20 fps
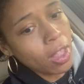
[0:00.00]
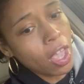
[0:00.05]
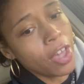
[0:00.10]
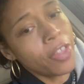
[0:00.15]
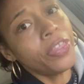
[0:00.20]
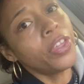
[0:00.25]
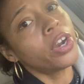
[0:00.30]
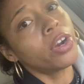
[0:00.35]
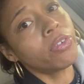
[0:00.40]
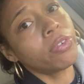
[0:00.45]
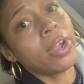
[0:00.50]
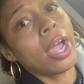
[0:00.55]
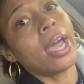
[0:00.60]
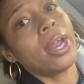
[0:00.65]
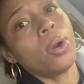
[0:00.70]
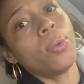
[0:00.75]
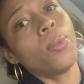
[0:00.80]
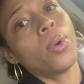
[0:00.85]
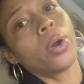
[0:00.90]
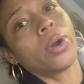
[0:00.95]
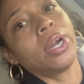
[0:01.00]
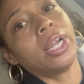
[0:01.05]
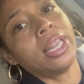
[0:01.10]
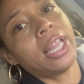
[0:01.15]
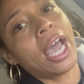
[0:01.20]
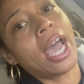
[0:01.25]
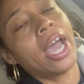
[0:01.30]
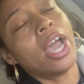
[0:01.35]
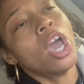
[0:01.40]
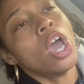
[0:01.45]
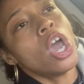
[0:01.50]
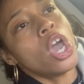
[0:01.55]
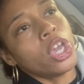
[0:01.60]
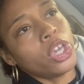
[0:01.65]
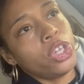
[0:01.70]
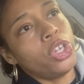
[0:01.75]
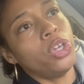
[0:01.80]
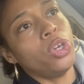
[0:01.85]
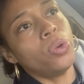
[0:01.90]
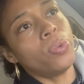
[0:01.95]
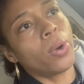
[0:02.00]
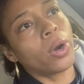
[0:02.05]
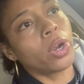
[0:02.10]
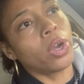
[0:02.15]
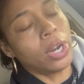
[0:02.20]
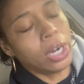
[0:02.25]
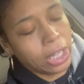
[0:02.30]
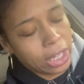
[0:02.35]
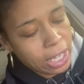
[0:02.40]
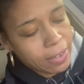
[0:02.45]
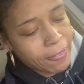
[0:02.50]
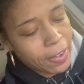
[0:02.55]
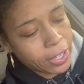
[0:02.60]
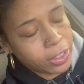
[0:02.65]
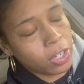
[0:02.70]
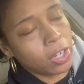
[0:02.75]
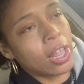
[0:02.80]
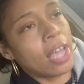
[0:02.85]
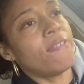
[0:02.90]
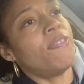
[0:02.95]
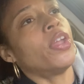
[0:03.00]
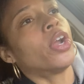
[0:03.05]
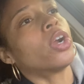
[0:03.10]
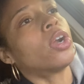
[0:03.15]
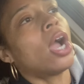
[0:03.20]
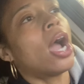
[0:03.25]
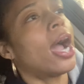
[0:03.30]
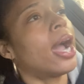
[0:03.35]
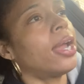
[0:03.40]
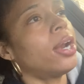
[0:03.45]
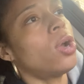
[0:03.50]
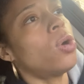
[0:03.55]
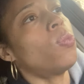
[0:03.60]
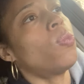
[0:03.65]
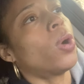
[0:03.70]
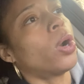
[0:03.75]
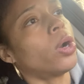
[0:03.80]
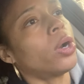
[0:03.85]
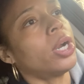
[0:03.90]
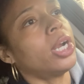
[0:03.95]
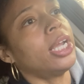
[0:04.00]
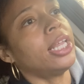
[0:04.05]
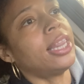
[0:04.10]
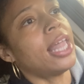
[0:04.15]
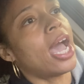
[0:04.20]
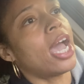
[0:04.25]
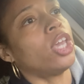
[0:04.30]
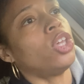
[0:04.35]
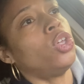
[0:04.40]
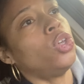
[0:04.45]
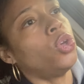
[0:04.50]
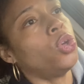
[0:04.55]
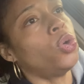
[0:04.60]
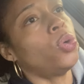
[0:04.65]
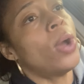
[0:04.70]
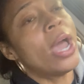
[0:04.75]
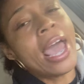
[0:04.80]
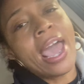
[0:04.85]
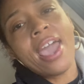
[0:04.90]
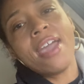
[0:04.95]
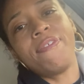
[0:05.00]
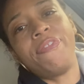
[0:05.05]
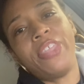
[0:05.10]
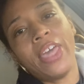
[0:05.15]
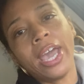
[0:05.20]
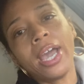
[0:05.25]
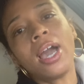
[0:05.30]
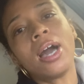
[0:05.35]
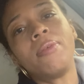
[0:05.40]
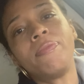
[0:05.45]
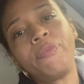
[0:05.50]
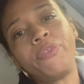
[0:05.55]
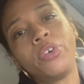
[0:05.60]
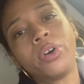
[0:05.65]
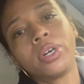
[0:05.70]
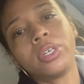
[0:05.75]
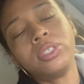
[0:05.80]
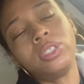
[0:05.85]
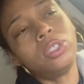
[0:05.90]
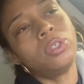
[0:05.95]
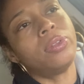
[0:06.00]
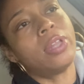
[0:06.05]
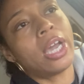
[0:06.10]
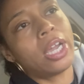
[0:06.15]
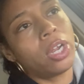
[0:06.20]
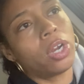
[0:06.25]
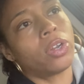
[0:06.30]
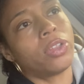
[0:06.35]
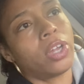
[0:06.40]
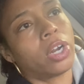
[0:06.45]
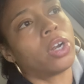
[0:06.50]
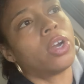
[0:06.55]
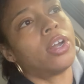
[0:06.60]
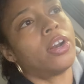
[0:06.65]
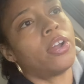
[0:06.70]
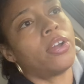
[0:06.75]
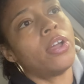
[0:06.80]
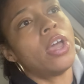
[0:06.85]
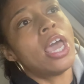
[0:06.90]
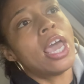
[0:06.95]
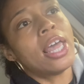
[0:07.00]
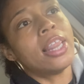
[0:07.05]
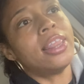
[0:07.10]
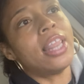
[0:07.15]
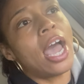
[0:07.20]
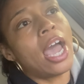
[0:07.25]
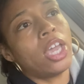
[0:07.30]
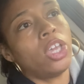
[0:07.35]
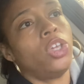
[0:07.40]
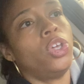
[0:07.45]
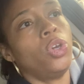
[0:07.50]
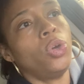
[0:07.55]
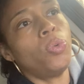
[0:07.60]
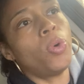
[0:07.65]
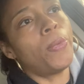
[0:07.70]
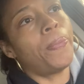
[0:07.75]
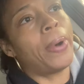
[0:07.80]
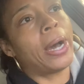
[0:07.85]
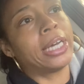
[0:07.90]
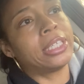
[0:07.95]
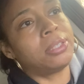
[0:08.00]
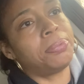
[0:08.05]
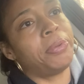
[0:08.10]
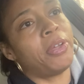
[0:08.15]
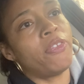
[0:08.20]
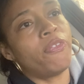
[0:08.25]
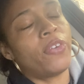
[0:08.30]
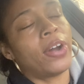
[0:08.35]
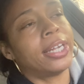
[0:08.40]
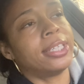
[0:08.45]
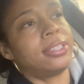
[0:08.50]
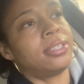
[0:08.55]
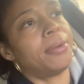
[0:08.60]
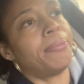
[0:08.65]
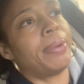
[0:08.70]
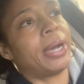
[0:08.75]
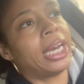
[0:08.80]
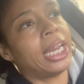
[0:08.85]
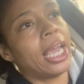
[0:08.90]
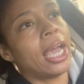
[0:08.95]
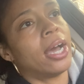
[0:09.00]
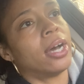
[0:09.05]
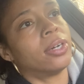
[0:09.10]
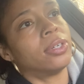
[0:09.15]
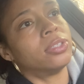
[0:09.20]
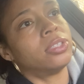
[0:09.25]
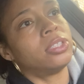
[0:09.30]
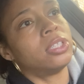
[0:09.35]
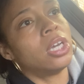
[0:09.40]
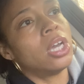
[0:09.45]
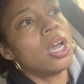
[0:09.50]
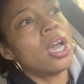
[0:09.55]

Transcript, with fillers: they're kind of worried that you are going to leave out their life. They're kind of worried that you, if they come forward to you, that you're, they're going to, that you will possibly find somebody else